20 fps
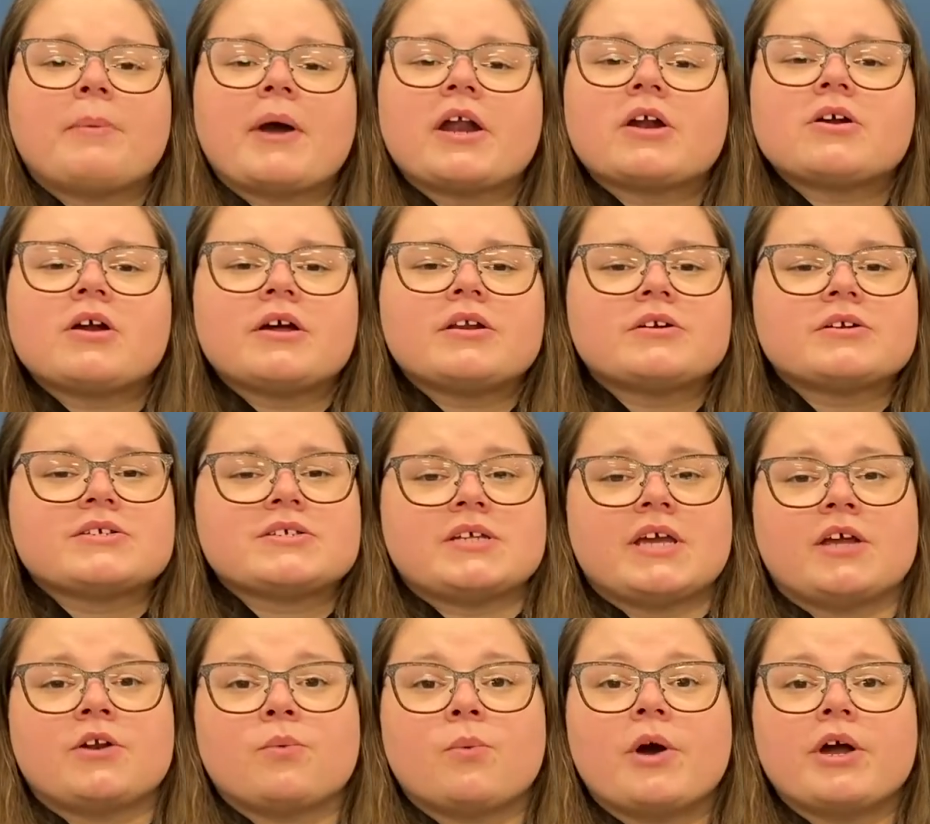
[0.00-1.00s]
better
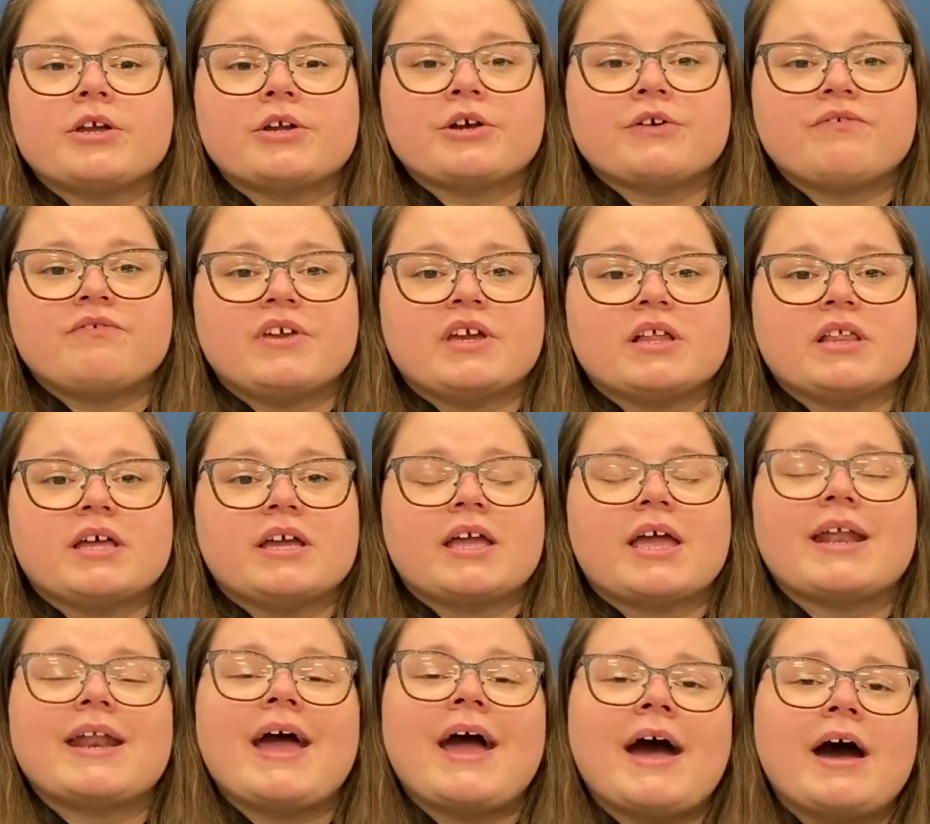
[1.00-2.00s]
understand what you're feeling
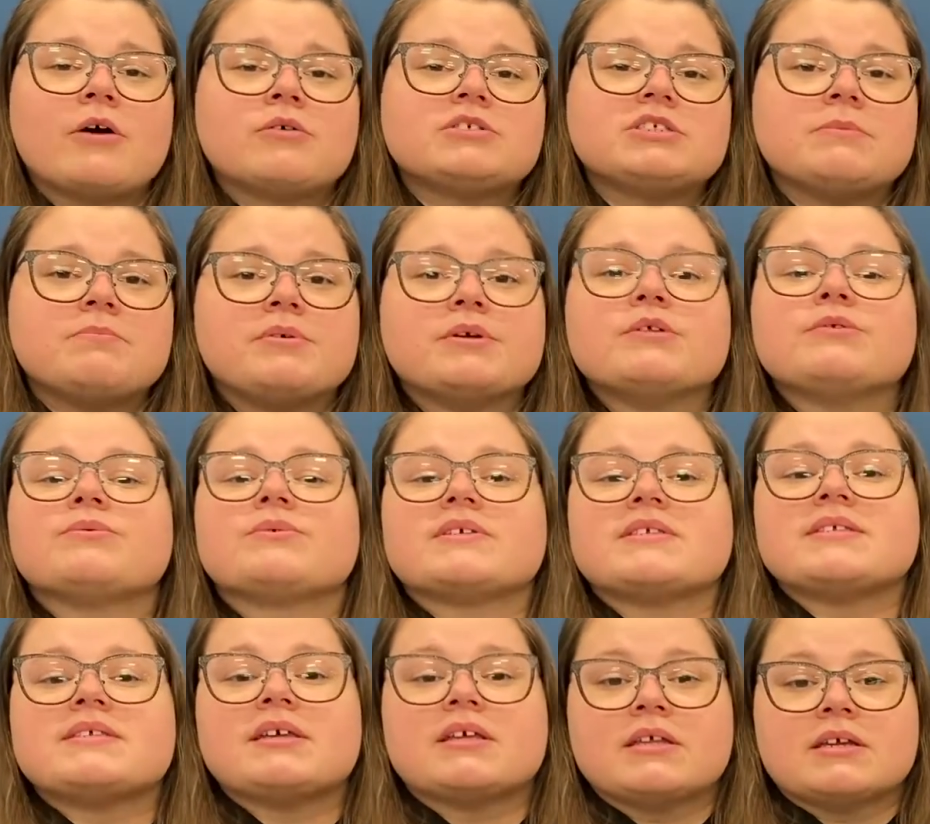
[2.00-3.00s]
and how to build
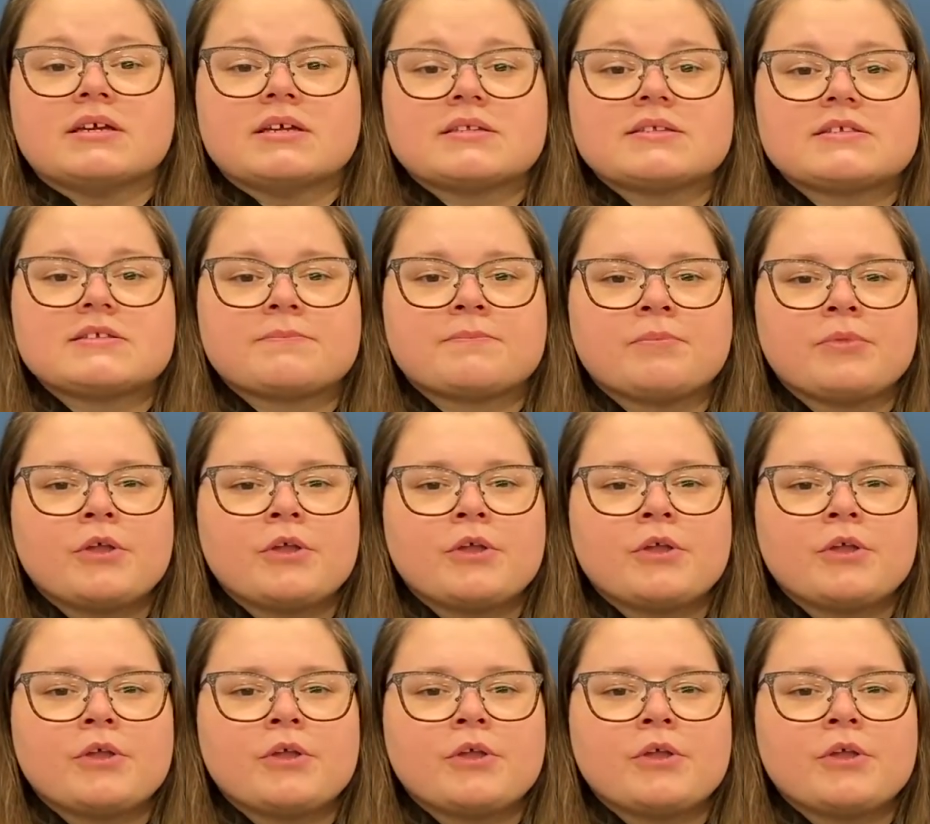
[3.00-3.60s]
resilience.